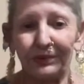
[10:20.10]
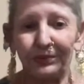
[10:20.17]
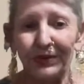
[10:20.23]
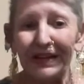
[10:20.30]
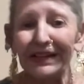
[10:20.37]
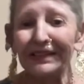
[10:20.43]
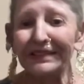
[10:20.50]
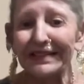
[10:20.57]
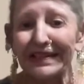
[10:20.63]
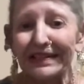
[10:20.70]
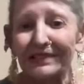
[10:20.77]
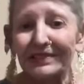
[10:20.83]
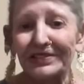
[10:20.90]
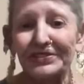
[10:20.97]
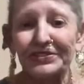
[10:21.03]
Real
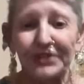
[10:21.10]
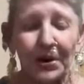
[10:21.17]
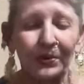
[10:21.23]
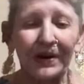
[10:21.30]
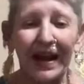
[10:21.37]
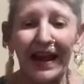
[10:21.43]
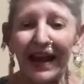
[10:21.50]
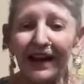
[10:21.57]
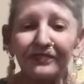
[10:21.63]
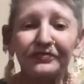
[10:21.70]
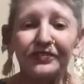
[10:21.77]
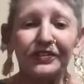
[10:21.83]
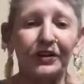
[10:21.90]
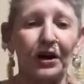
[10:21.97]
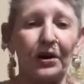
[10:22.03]
deals don't have
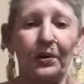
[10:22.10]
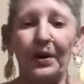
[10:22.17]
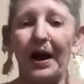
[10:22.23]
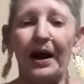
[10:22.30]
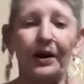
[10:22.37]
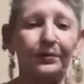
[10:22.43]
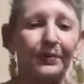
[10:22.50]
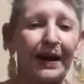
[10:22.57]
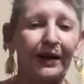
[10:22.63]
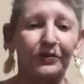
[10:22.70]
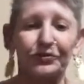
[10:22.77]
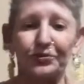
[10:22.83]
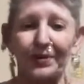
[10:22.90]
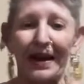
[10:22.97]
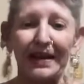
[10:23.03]
to go
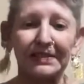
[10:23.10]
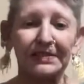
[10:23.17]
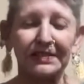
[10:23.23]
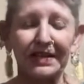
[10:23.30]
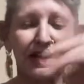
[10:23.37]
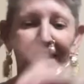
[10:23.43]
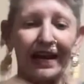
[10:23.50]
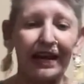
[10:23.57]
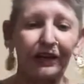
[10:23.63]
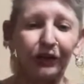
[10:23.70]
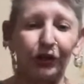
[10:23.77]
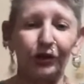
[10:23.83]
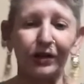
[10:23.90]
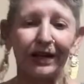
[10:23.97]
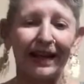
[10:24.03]
around dressed
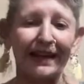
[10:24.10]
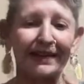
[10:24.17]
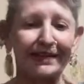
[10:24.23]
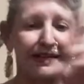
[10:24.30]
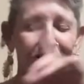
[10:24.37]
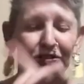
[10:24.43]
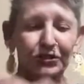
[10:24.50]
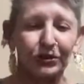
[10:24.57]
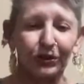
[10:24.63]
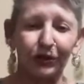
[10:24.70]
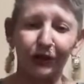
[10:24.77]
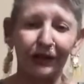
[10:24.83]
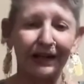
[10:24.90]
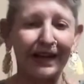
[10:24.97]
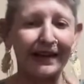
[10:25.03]
and look like this or
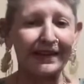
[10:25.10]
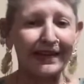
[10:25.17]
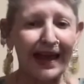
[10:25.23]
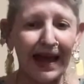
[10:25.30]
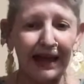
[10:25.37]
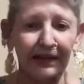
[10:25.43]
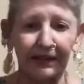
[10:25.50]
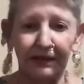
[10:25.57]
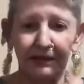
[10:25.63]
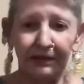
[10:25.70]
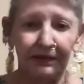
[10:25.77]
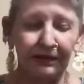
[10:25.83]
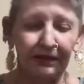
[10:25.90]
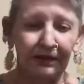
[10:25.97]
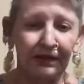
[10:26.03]
look like that.
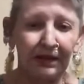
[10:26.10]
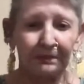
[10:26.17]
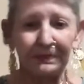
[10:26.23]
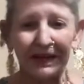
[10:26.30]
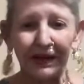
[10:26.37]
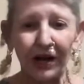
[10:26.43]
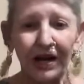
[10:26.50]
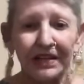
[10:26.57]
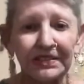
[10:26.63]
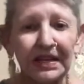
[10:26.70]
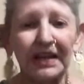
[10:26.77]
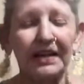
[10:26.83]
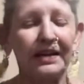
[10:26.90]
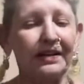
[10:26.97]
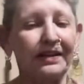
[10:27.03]
Because
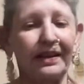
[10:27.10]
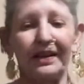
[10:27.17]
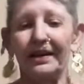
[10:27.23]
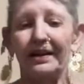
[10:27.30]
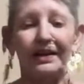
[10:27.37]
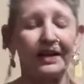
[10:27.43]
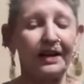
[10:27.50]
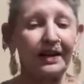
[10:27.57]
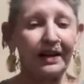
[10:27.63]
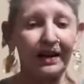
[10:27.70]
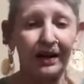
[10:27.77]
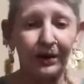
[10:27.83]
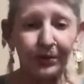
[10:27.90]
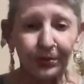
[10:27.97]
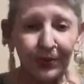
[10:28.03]

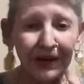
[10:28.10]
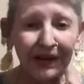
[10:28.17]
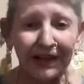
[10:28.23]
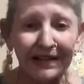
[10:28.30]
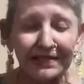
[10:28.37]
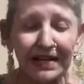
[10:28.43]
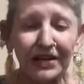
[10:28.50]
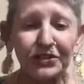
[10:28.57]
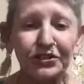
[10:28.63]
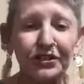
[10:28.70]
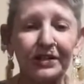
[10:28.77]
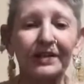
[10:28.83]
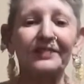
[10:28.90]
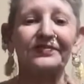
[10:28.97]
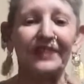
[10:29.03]

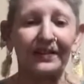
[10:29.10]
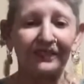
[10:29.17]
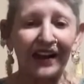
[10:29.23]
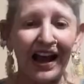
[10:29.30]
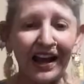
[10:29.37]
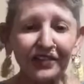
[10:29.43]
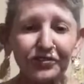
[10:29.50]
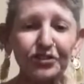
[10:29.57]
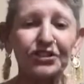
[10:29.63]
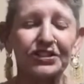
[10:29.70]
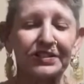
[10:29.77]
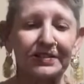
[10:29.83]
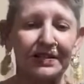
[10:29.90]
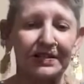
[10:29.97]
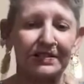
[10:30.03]
realization is of
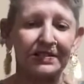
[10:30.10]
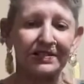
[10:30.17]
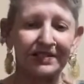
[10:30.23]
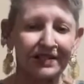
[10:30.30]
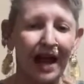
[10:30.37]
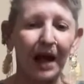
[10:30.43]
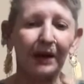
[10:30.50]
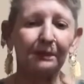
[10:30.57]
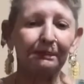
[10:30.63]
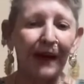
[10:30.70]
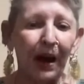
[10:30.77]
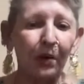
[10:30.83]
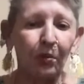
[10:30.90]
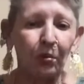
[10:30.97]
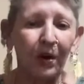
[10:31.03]
consciousness, it's not
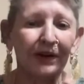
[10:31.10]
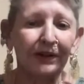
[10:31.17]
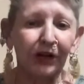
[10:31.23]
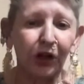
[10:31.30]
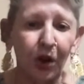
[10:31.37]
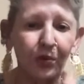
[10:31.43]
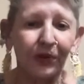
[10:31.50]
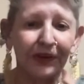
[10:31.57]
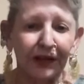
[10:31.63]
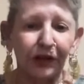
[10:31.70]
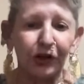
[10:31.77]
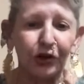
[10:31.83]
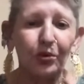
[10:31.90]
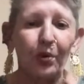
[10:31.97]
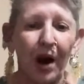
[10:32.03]
about what
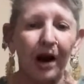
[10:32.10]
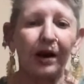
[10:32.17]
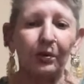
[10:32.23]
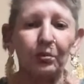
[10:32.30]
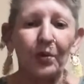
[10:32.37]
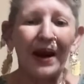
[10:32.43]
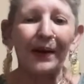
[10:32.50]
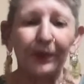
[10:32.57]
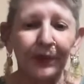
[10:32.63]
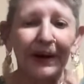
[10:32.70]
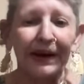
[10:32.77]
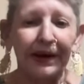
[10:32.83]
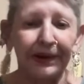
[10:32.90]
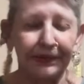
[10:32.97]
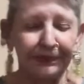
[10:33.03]
clothing you are
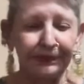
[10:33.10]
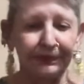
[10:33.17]
wearing.